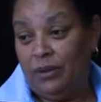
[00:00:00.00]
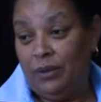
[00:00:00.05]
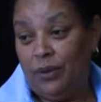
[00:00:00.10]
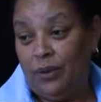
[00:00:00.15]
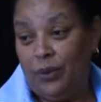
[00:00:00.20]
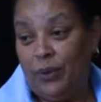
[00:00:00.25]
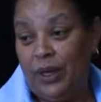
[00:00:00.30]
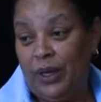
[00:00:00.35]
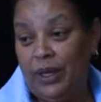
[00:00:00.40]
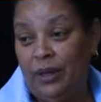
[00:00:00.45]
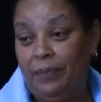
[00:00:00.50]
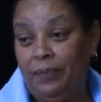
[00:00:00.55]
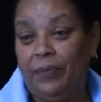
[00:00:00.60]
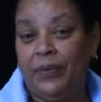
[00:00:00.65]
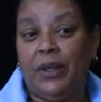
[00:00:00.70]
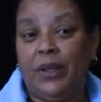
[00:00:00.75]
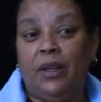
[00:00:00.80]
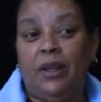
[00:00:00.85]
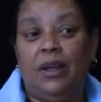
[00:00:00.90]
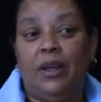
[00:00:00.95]
Okay?
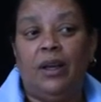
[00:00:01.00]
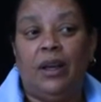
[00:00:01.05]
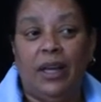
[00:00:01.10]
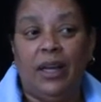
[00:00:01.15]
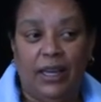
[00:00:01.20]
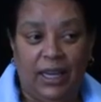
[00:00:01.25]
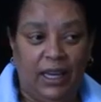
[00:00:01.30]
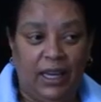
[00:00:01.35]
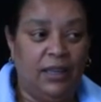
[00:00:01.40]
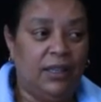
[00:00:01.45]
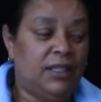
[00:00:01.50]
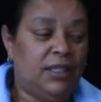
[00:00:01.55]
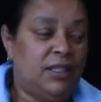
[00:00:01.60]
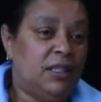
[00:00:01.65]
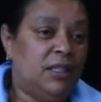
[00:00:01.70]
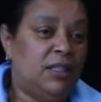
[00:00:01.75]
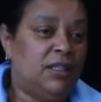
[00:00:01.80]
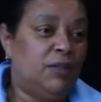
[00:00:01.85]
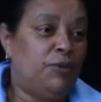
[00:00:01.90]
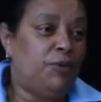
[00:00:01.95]
Again, it's
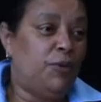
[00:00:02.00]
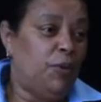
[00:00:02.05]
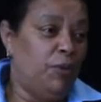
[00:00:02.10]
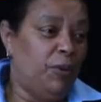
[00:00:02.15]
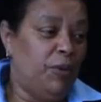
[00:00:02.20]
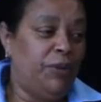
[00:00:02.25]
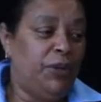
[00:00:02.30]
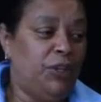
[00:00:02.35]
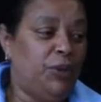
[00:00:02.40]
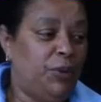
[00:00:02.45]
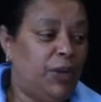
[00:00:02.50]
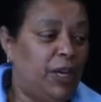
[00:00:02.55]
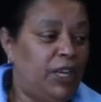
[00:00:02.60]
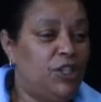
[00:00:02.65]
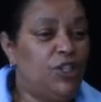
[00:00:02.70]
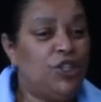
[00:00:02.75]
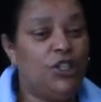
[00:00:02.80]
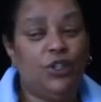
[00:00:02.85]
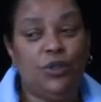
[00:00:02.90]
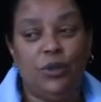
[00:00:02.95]
a form of
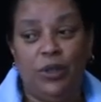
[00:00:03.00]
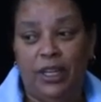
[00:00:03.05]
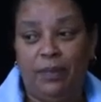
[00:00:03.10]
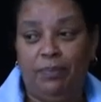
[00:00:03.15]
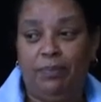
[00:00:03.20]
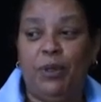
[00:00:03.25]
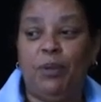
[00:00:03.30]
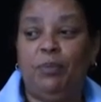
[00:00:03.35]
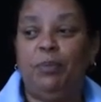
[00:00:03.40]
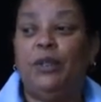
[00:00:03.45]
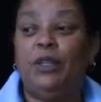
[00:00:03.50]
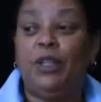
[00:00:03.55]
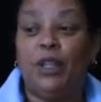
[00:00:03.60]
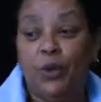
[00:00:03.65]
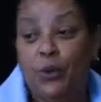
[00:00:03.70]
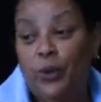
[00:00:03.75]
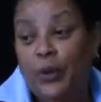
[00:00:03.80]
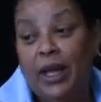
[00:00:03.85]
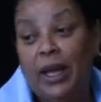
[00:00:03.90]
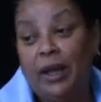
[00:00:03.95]
education. You let people
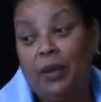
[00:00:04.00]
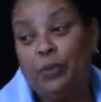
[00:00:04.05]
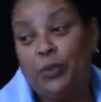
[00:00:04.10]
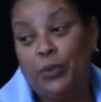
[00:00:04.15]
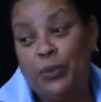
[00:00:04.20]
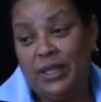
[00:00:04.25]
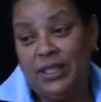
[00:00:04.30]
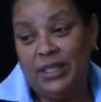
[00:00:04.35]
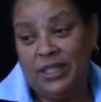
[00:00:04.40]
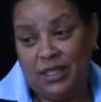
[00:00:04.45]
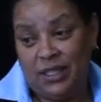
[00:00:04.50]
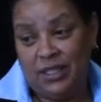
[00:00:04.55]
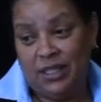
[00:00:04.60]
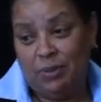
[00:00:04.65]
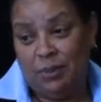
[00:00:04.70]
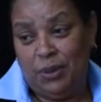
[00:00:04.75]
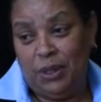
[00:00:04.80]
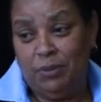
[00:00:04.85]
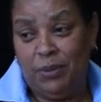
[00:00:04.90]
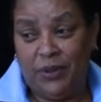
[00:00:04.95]
know we help, we assist
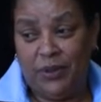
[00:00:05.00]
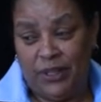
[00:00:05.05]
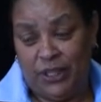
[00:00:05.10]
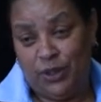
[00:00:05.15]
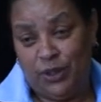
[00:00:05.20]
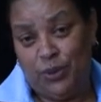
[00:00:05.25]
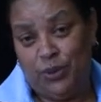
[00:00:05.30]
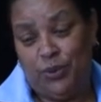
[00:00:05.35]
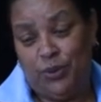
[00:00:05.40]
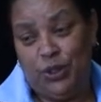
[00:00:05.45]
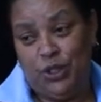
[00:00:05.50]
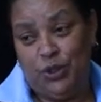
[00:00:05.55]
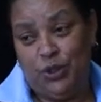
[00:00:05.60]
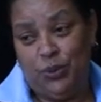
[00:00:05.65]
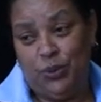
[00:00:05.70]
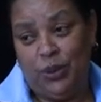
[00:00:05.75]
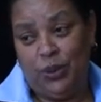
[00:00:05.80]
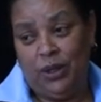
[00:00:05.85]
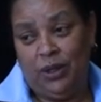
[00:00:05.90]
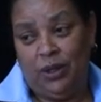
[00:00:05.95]
people. That's what we do.
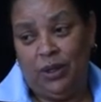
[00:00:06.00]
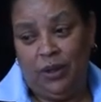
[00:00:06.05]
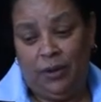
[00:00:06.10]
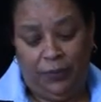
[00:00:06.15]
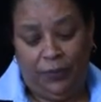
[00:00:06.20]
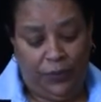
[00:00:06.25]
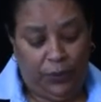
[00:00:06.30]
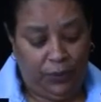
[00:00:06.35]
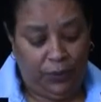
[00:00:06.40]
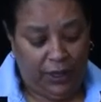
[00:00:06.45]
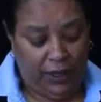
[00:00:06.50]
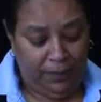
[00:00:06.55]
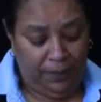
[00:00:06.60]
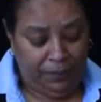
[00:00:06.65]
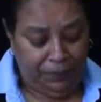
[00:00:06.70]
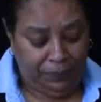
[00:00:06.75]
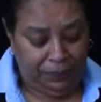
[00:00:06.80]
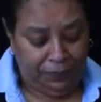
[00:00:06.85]
Okay?